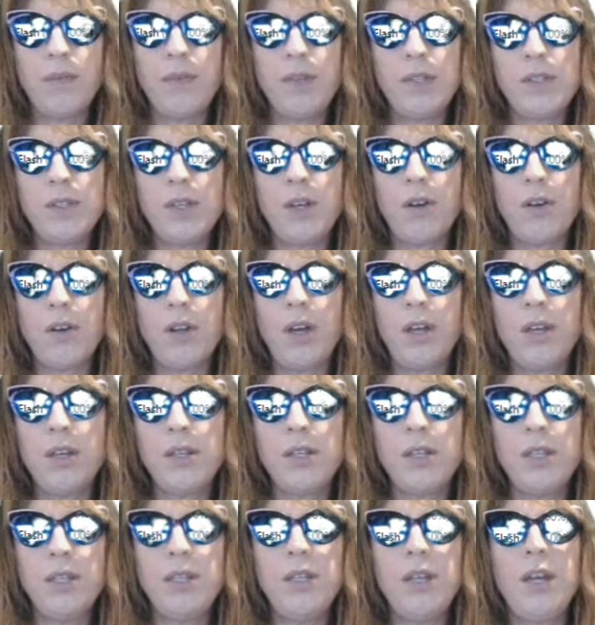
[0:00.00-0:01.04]
obviously are not
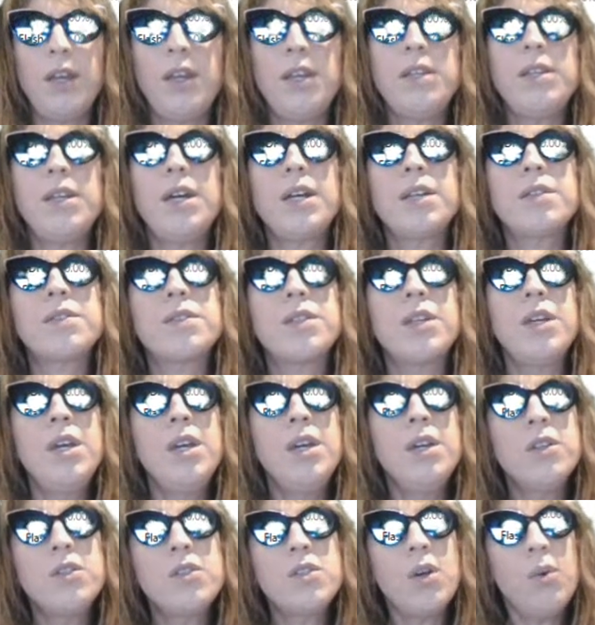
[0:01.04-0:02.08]
indexed.
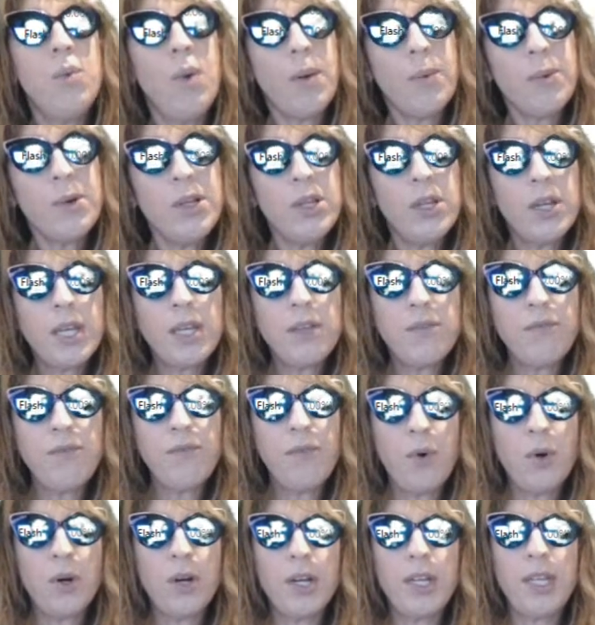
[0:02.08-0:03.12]
So what we're looking
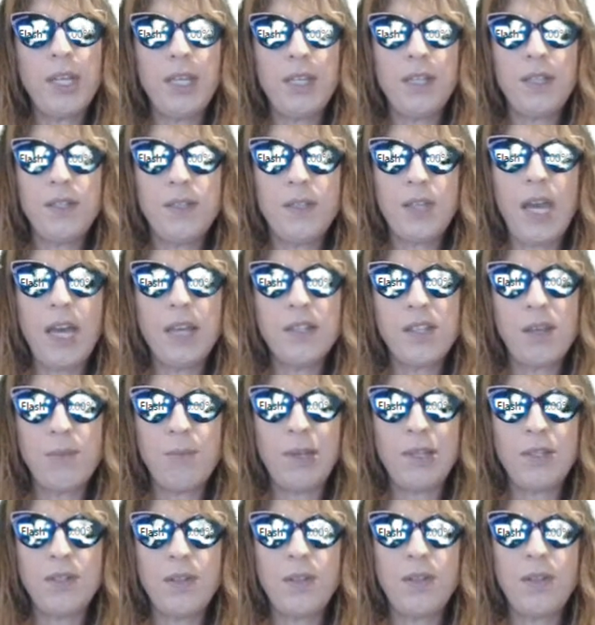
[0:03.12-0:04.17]
for is, as I
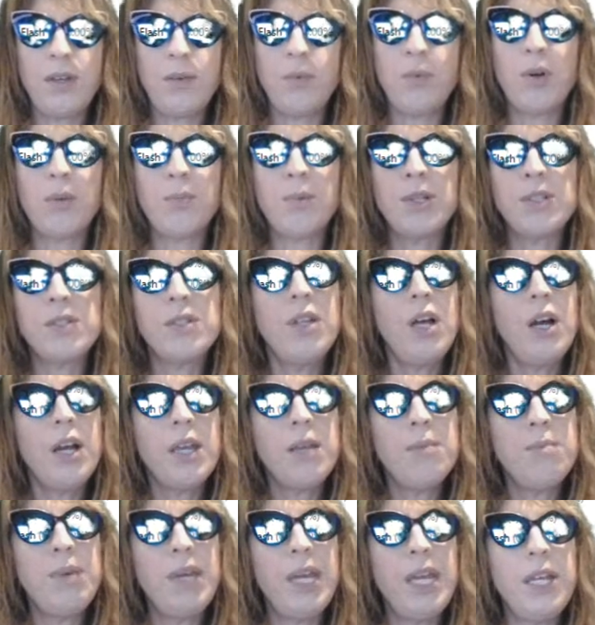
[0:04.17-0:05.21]
mentioned, the WordPress
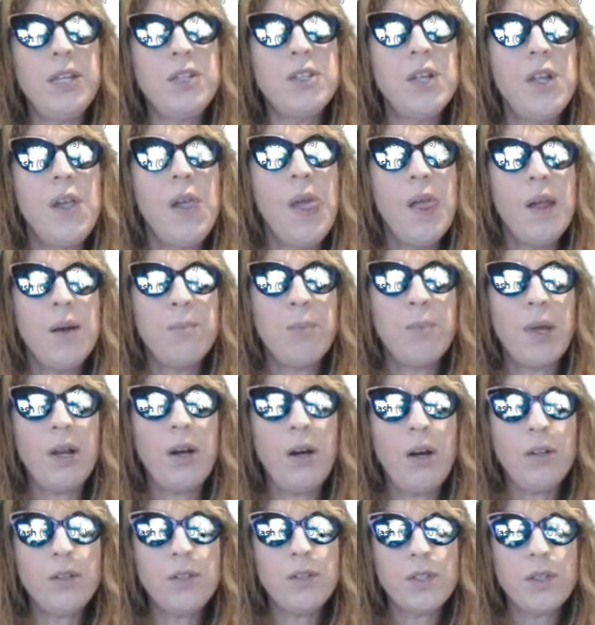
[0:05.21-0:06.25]
login page, but
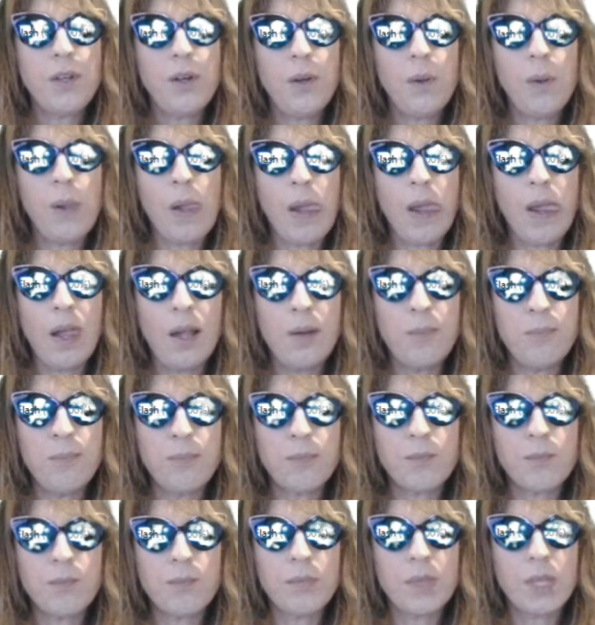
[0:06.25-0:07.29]
also
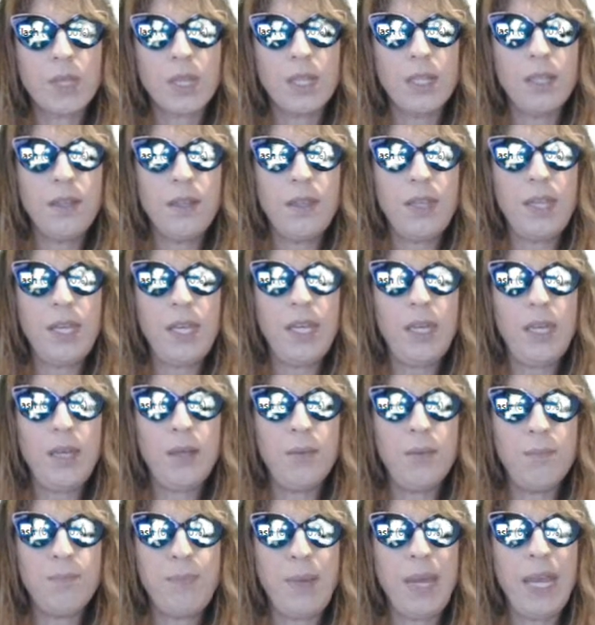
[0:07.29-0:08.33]

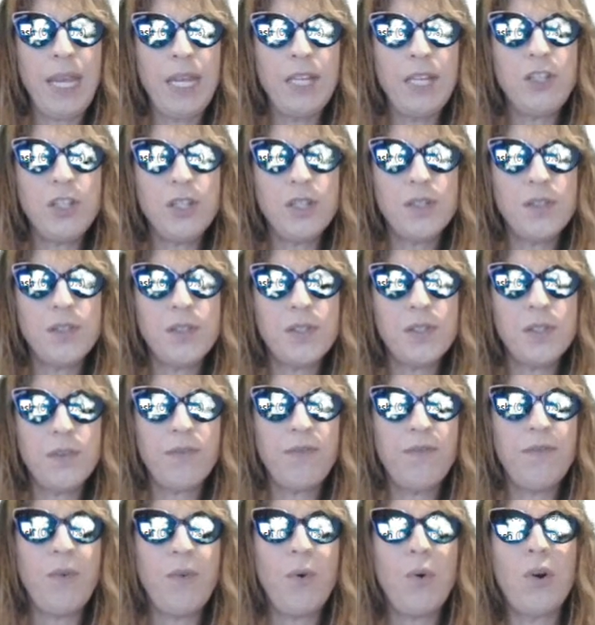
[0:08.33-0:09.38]
the pages
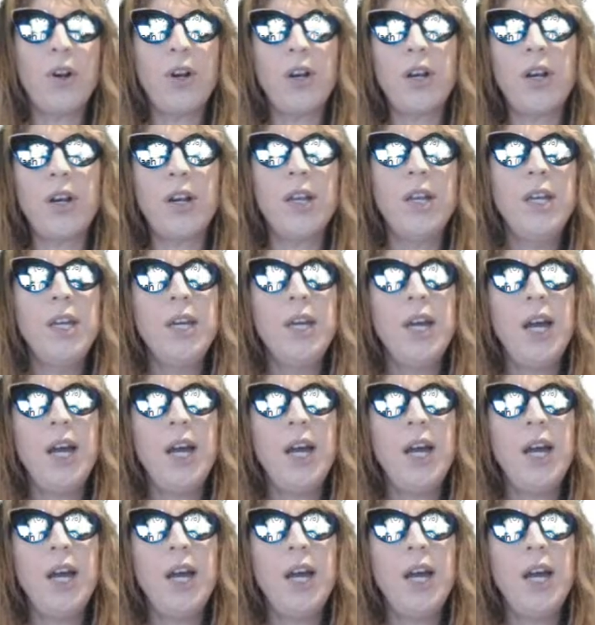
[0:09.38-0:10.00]
for